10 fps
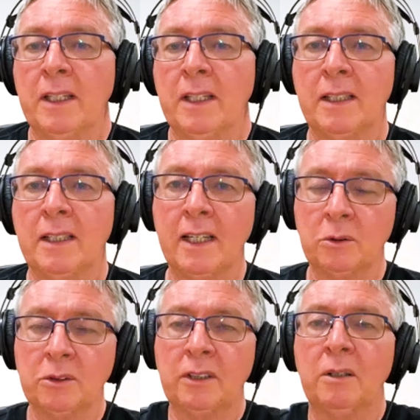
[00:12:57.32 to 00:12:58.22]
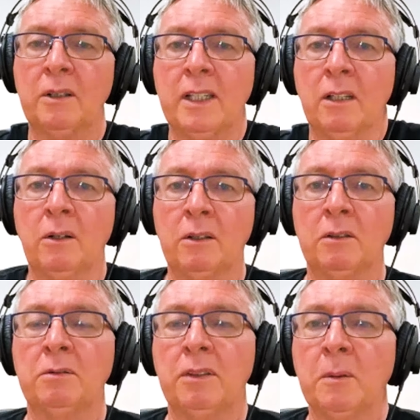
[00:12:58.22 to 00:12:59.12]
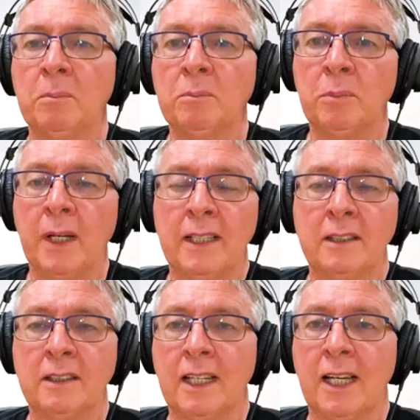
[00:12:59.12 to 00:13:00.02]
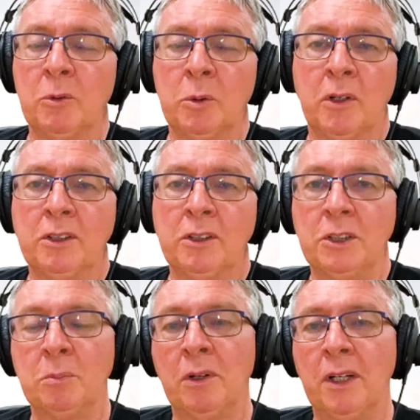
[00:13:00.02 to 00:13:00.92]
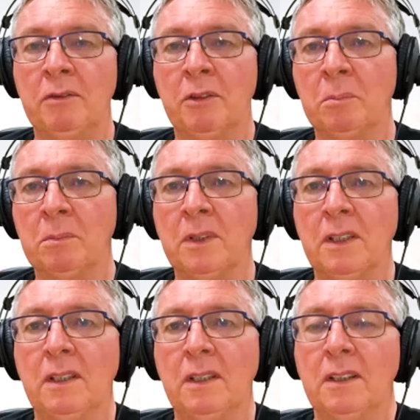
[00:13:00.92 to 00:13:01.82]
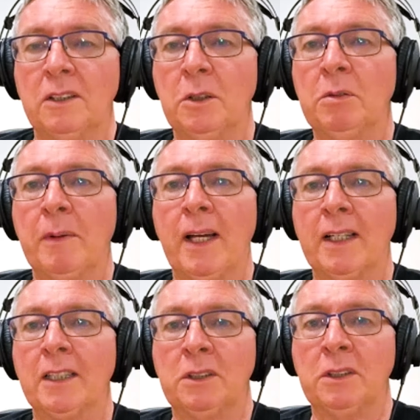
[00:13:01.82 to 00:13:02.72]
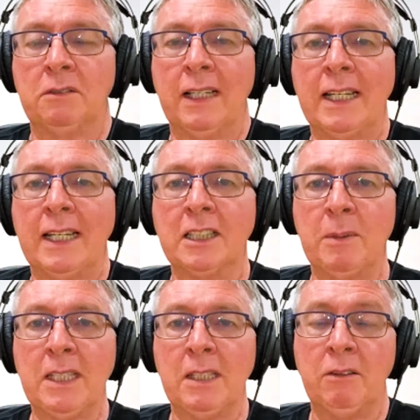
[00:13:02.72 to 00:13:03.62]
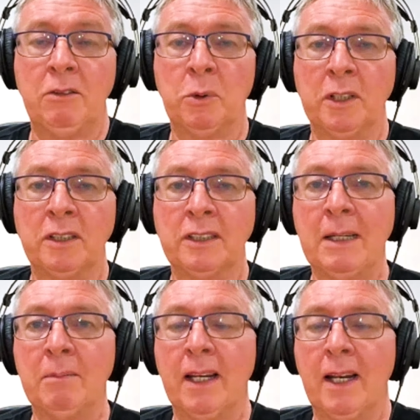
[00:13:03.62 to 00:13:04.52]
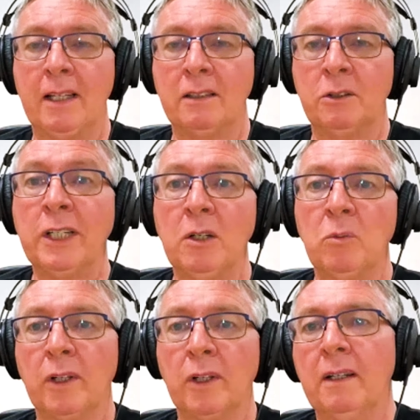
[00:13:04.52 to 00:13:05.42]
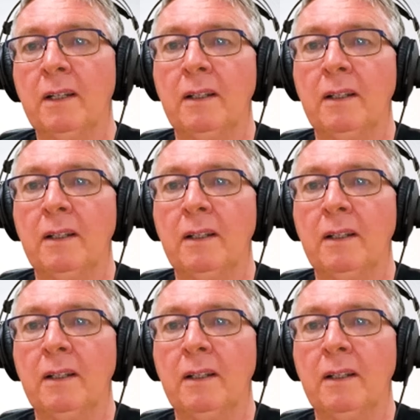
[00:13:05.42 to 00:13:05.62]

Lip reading: These days also there's a lot of bladders and cardboard boxes you can buy from supermarkets, which is fairly inexpensive if you want to just keep that as drinking water,